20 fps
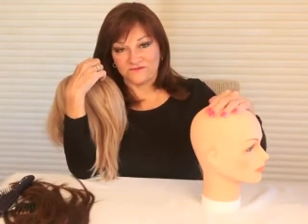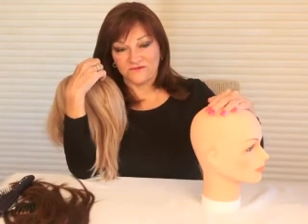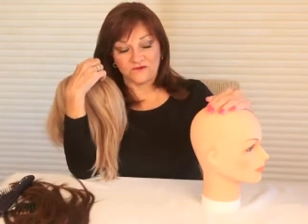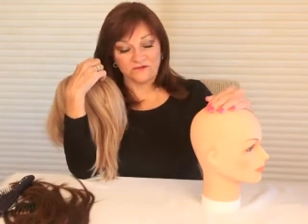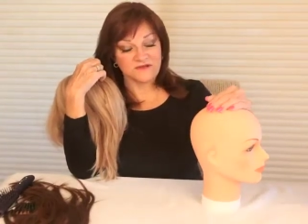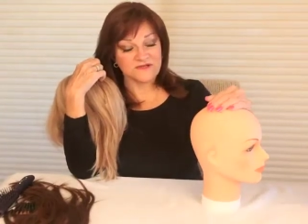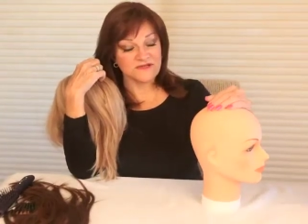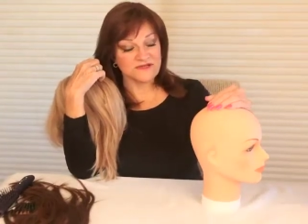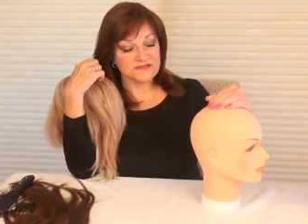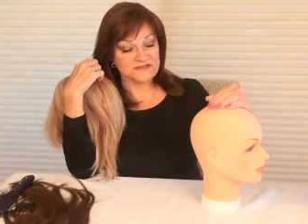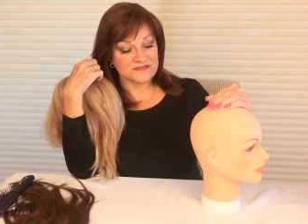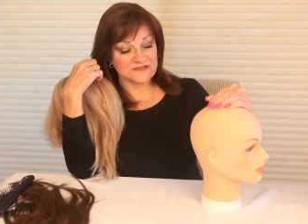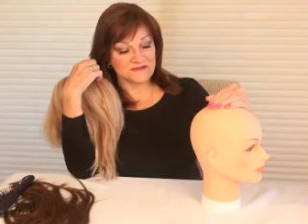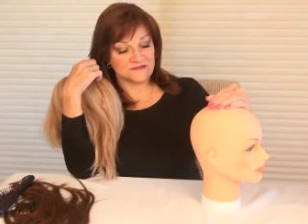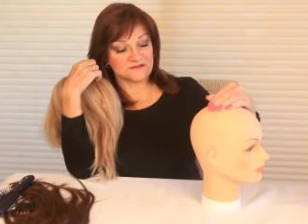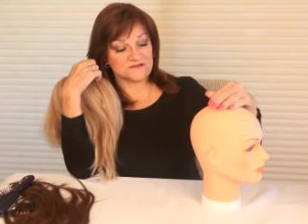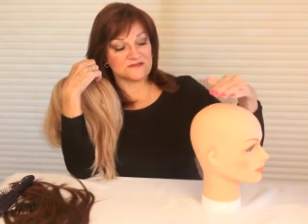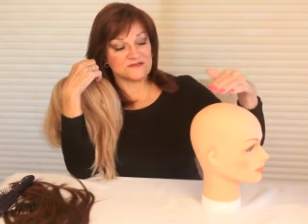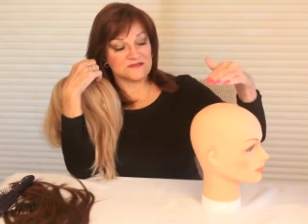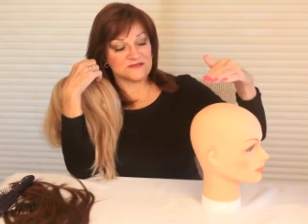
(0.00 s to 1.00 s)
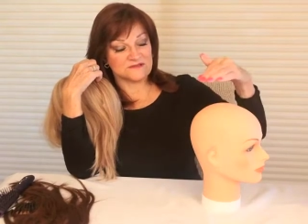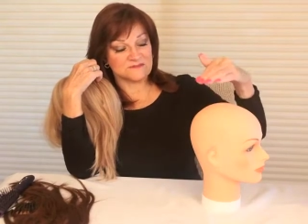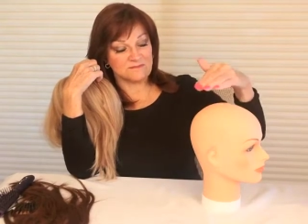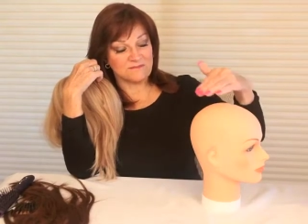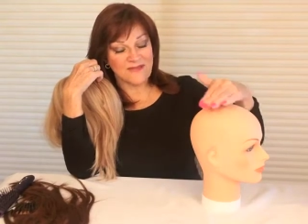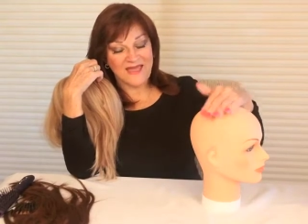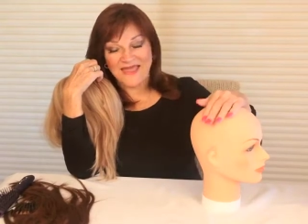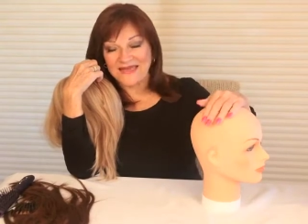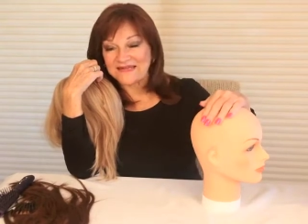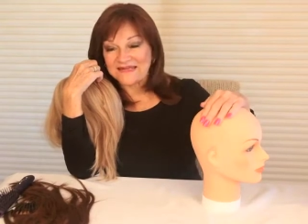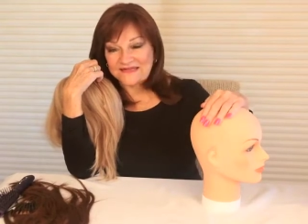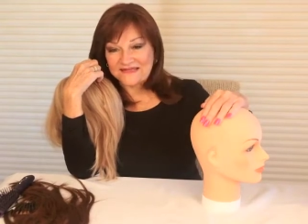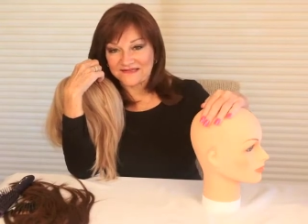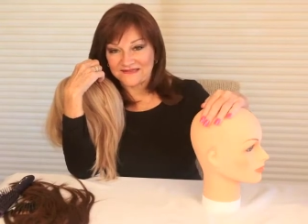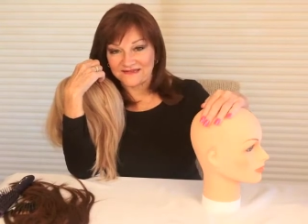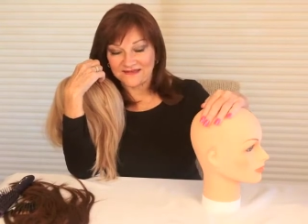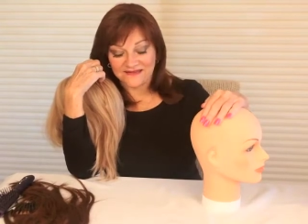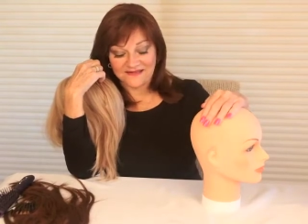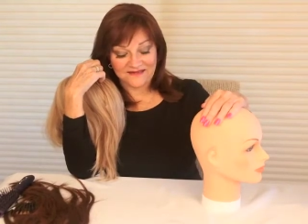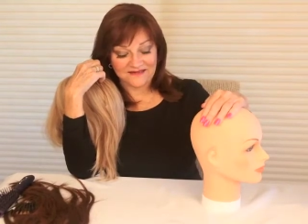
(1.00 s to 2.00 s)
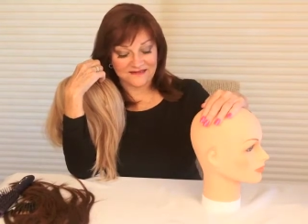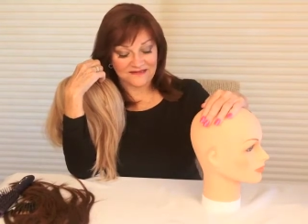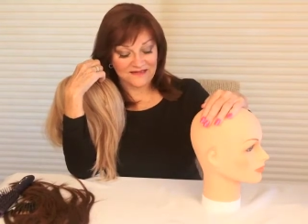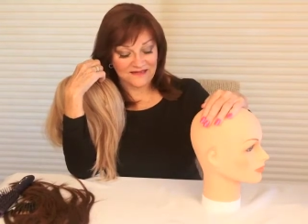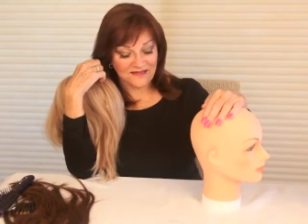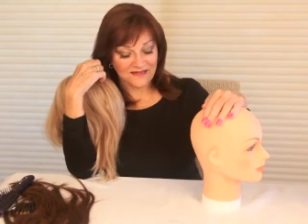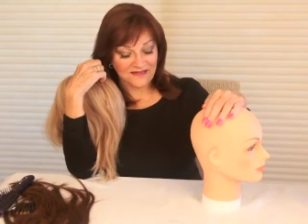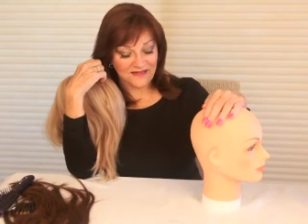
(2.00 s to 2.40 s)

Follea sells this mannequin head,